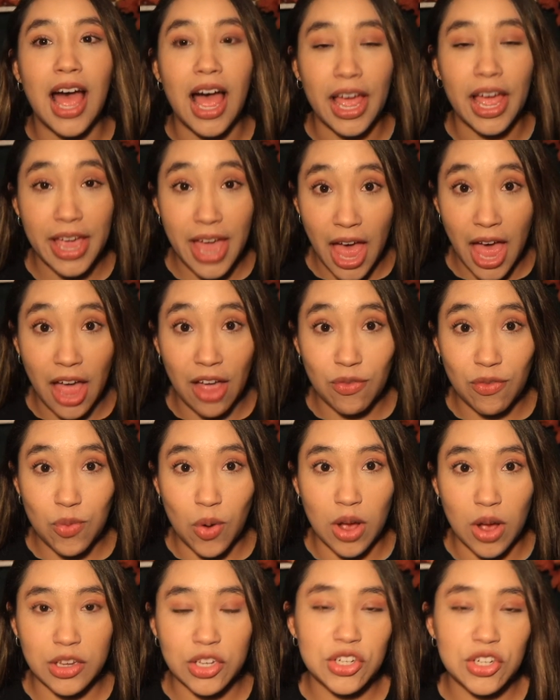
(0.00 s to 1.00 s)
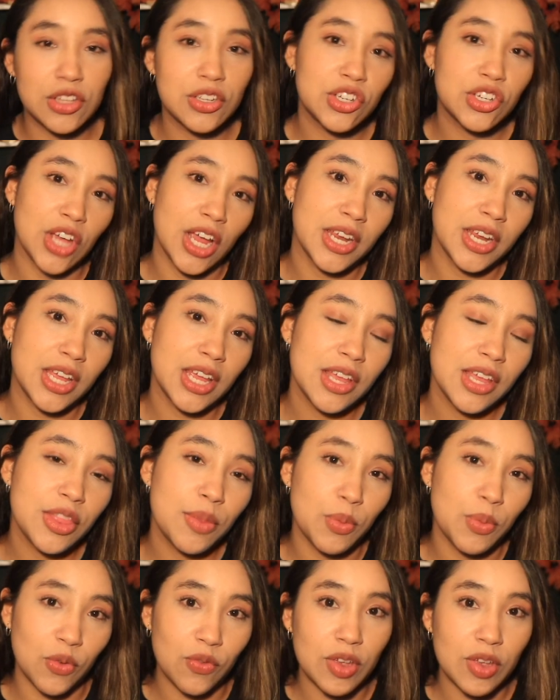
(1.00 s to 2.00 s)
I have watched The Shining,
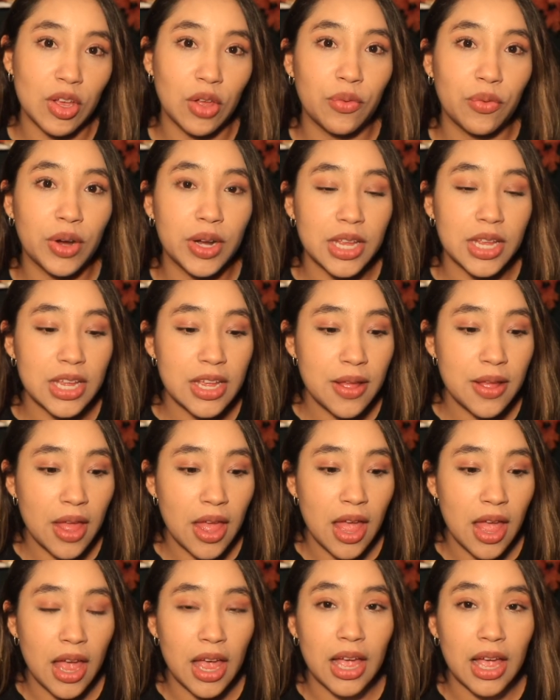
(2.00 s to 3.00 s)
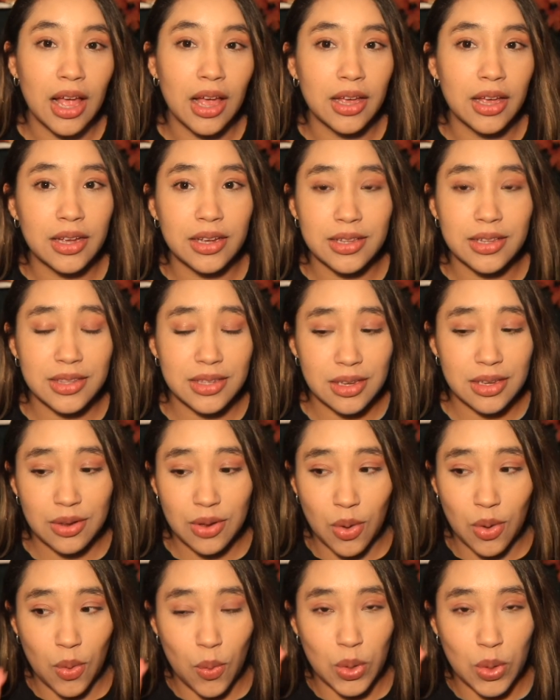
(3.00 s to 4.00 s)
the movie, already. It's
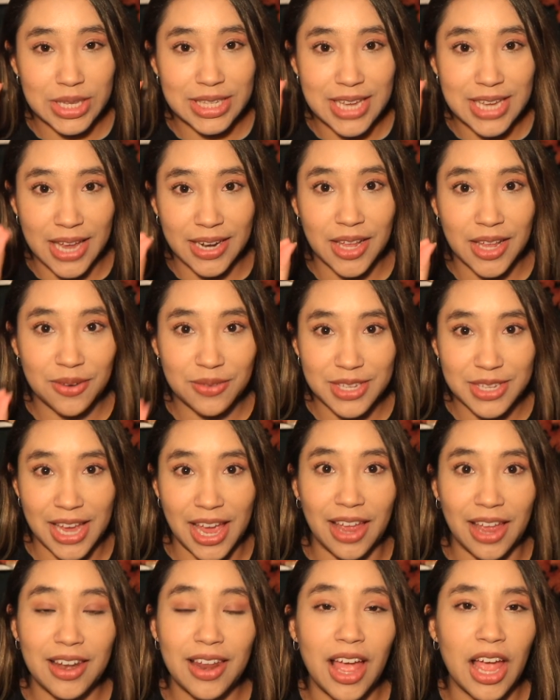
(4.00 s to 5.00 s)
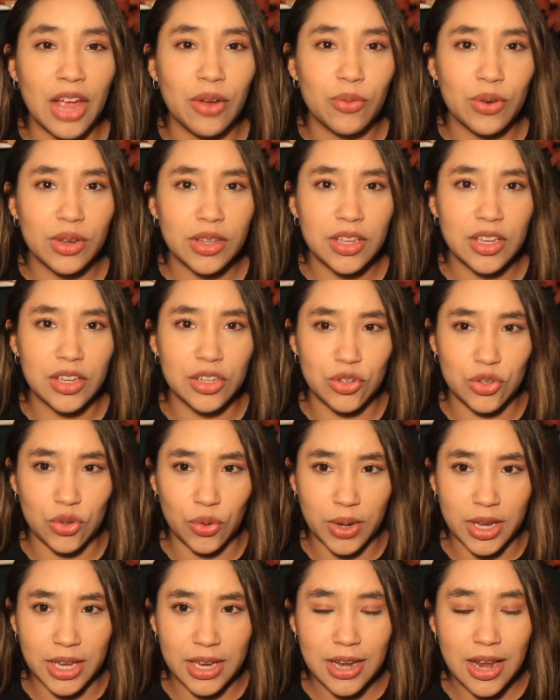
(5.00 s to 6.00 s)
a 10 out of 10. I really
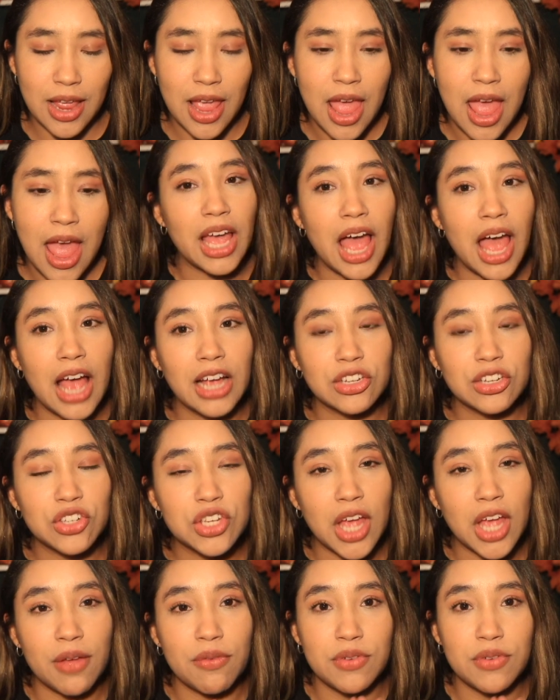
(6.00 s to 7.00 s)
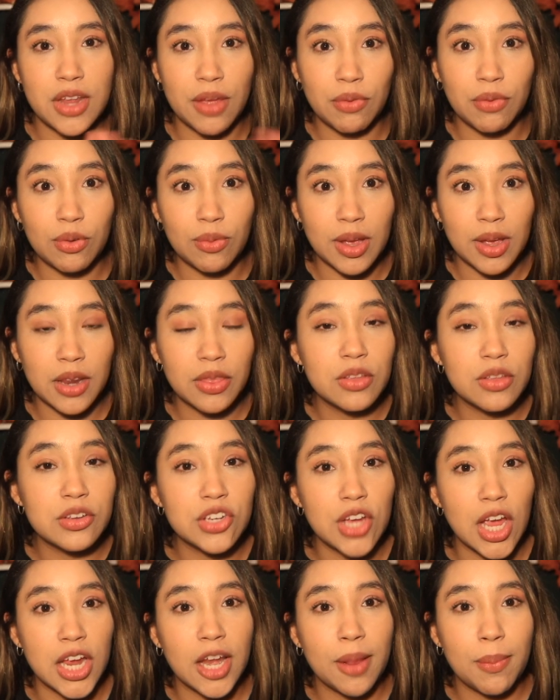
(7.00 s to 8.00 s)
enjoy it. Actually, I have never read The
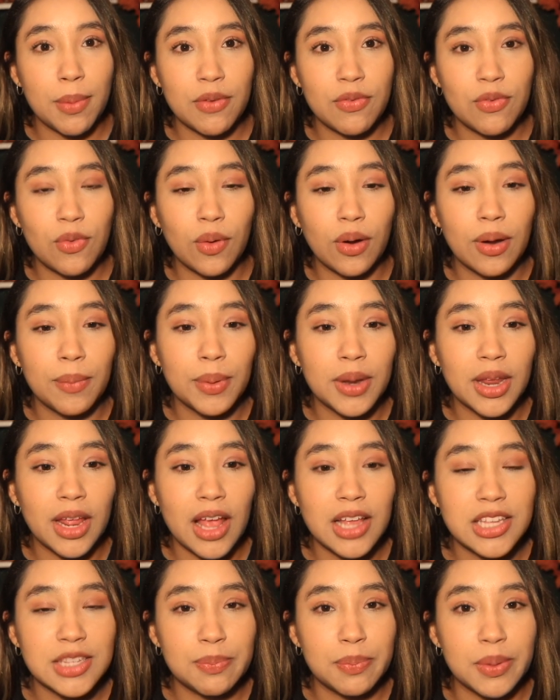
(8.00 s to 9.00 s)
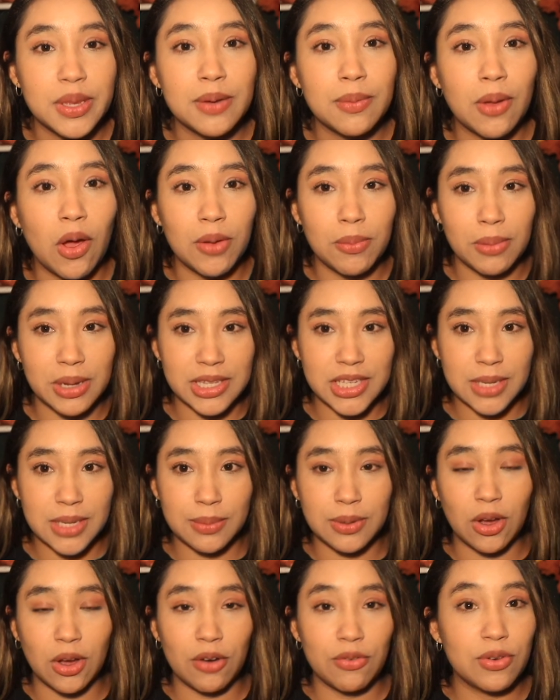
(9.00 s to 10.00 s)
Shining before, but it has been on my
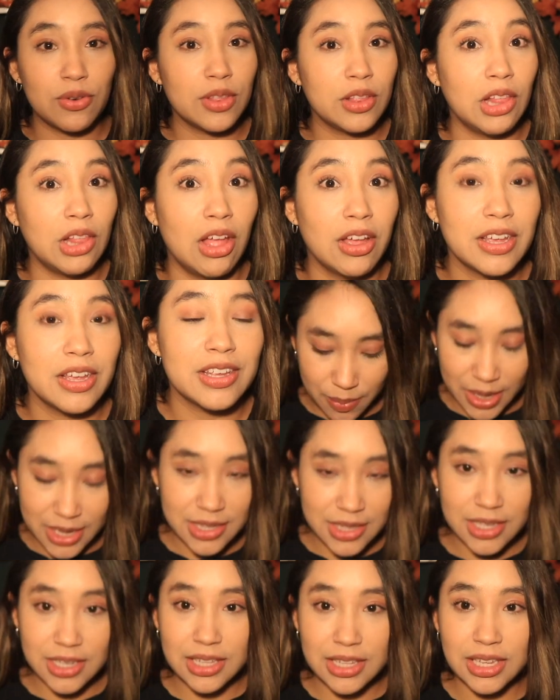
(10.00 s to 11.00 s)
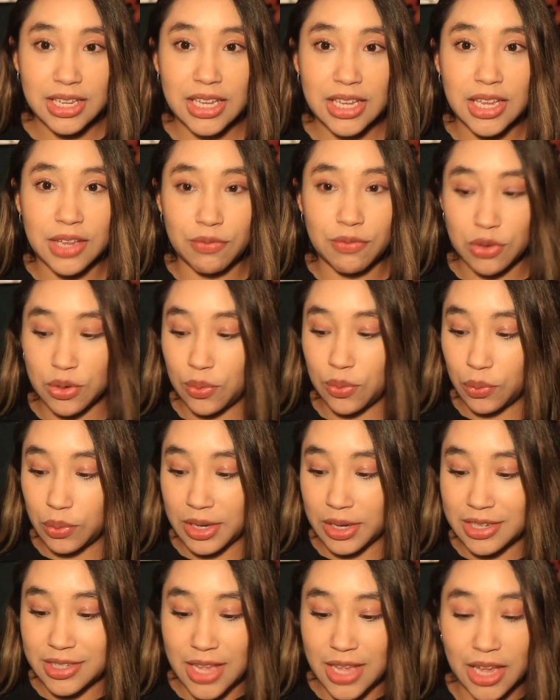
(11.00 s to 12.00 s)
TBR for the longest. Basically, if you don't
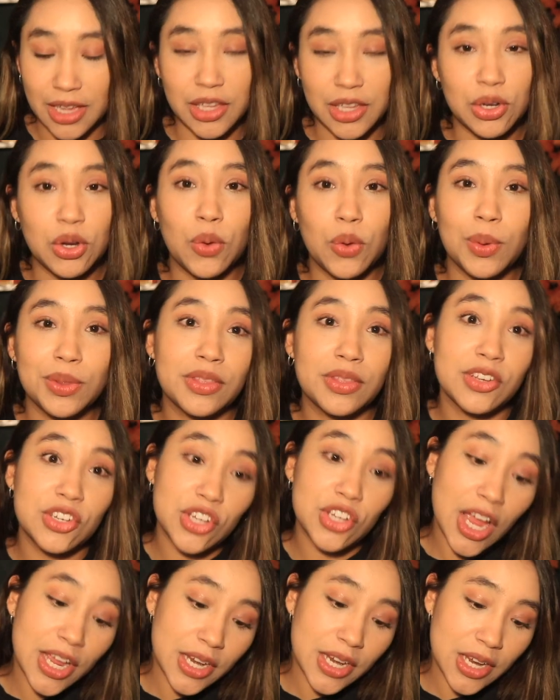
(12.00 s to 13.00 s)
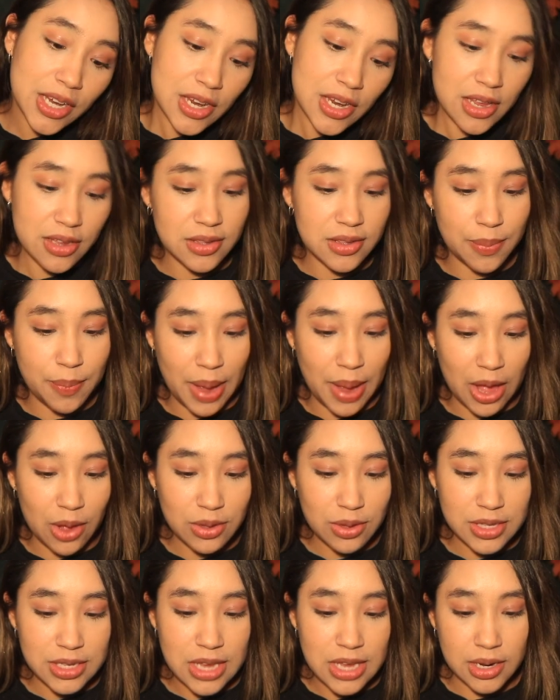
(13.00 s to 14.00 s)
exactly know what The Shining is
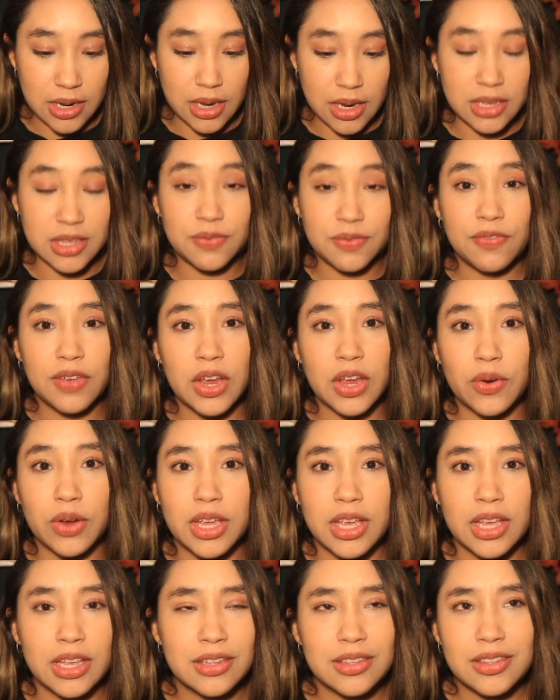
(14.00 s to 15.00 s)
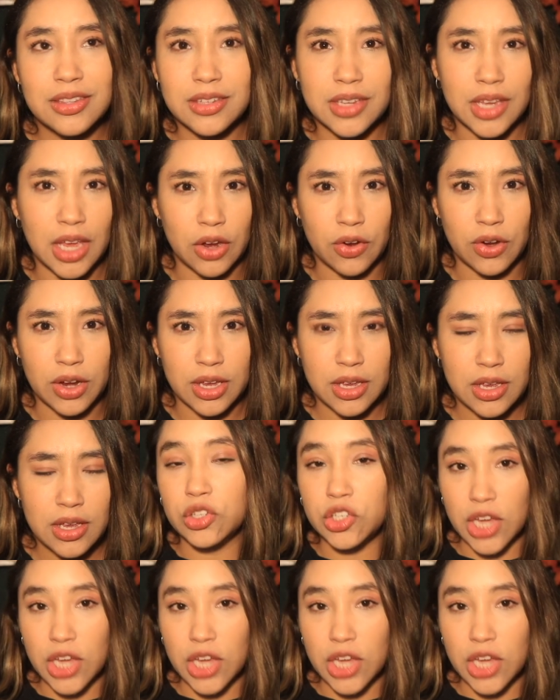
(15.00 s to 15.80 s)
about, it's very scary.